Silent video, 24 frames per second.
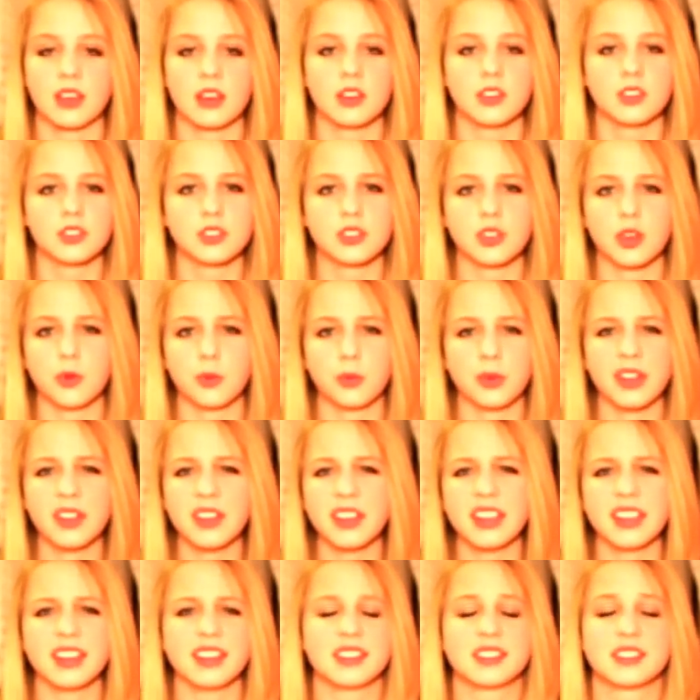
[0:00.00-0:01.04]
So
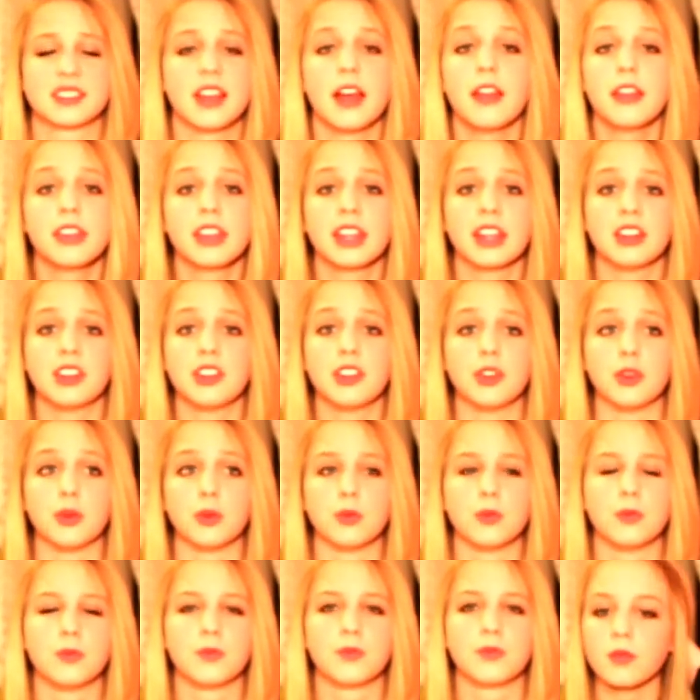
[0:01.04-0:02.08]
really, it's nothing new.